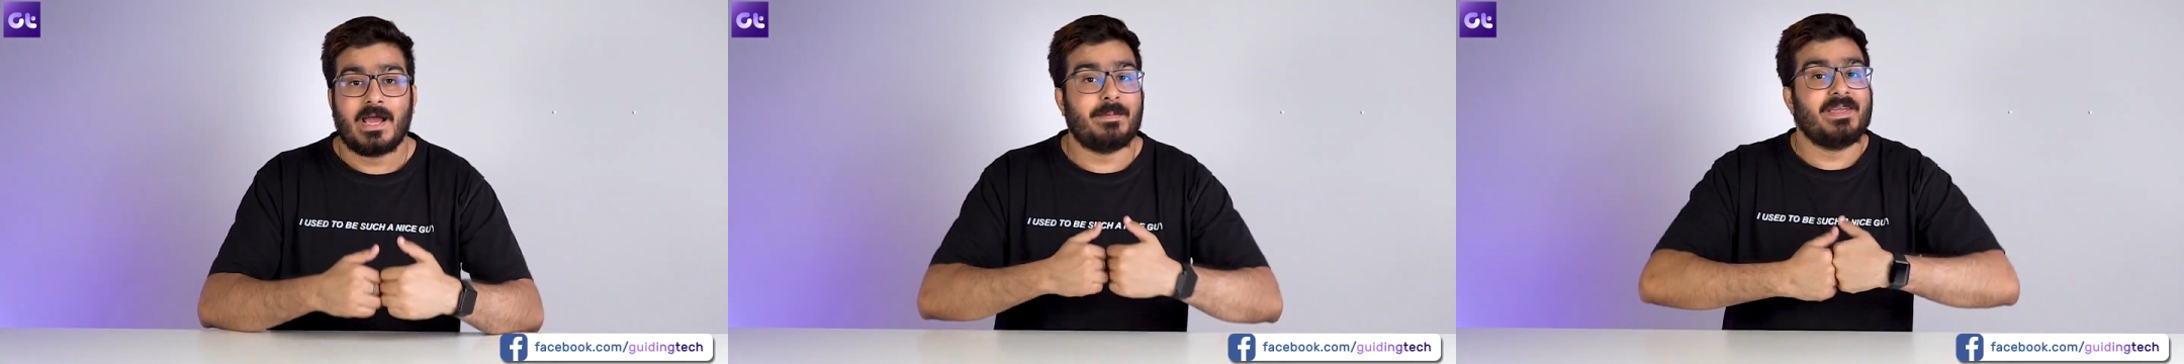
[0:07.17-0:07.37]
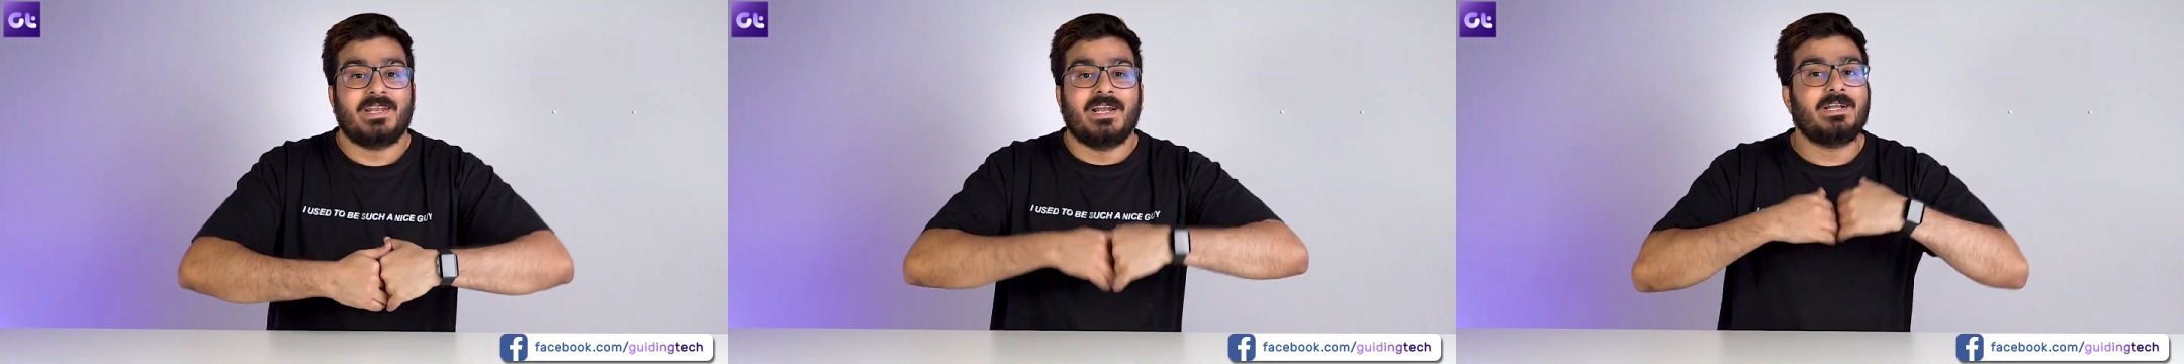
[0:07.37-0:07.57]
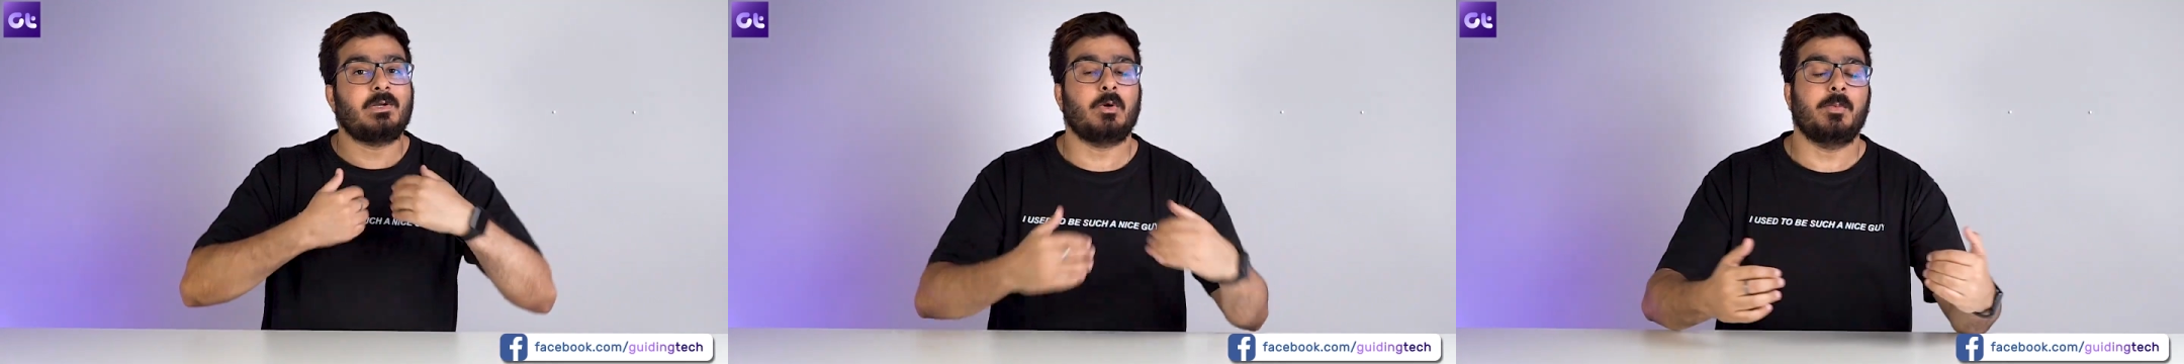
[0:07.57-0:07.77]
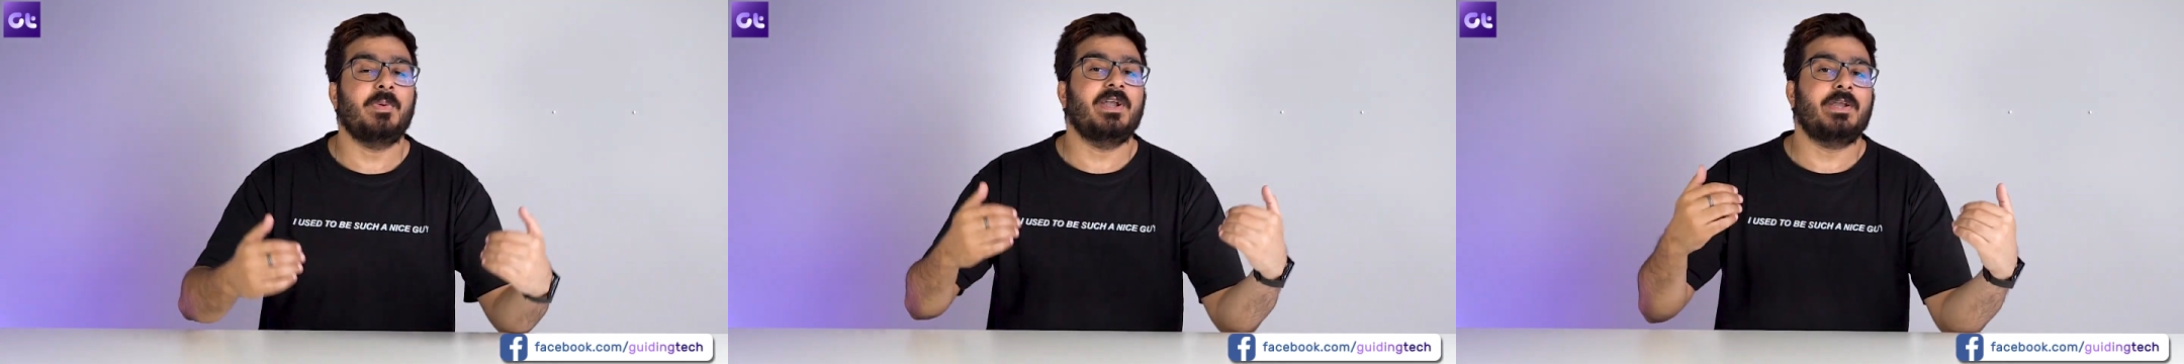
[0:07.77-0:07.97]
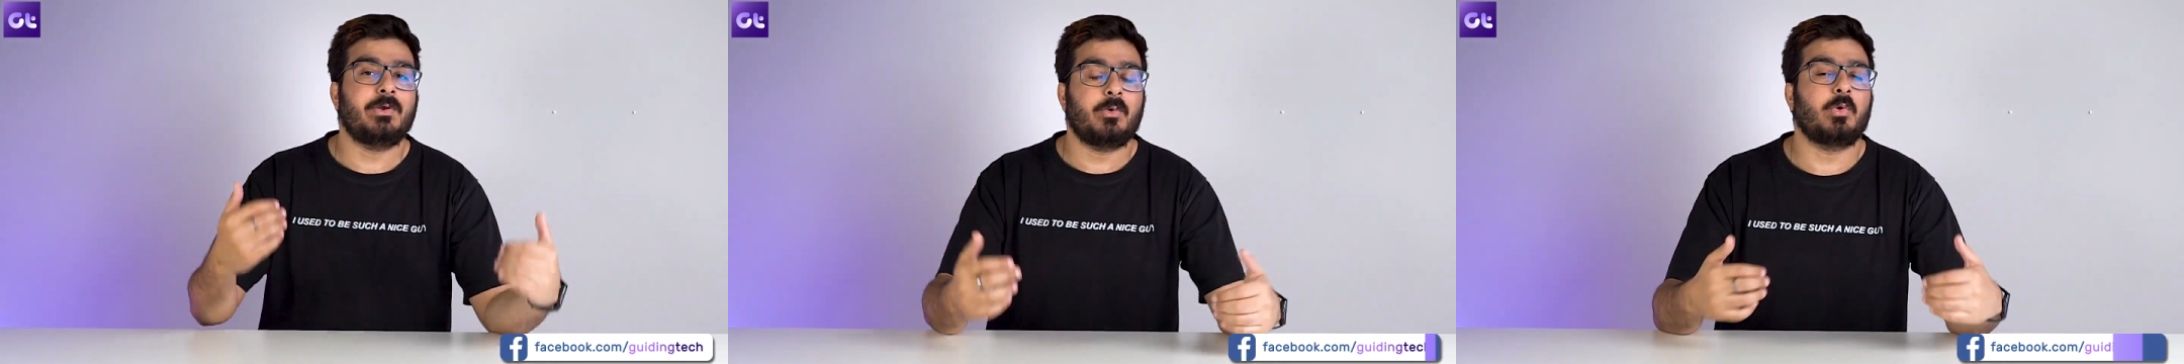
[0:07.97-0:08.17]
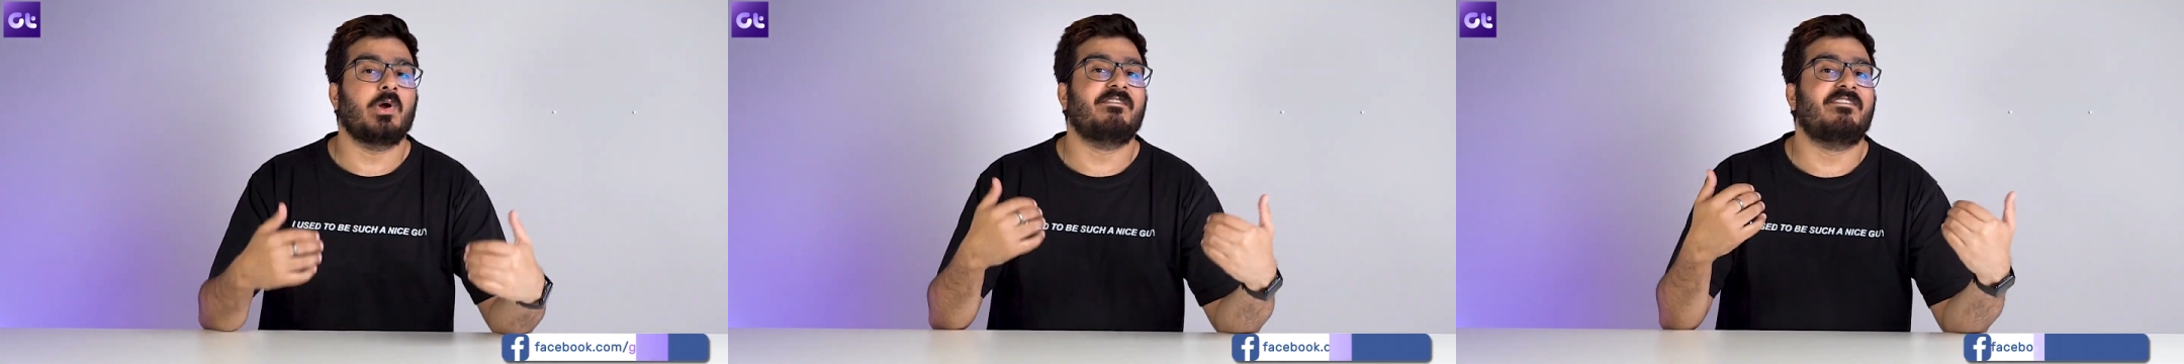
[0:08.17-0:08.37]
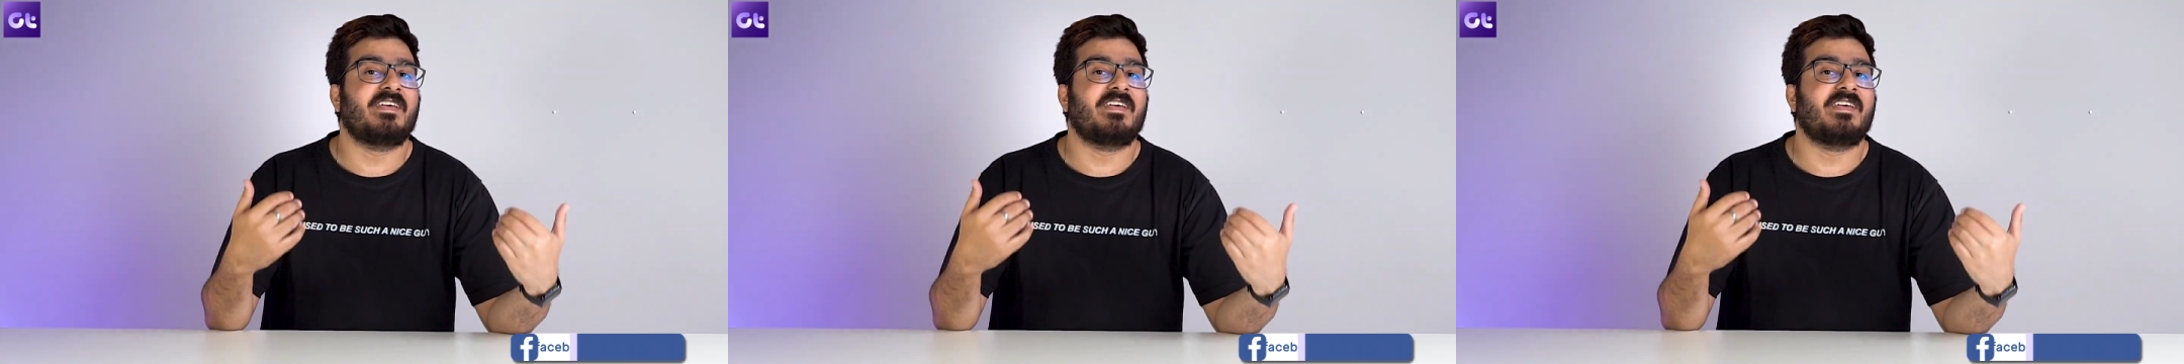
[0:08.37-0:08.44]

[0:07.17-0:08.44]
I mean, it could be due to a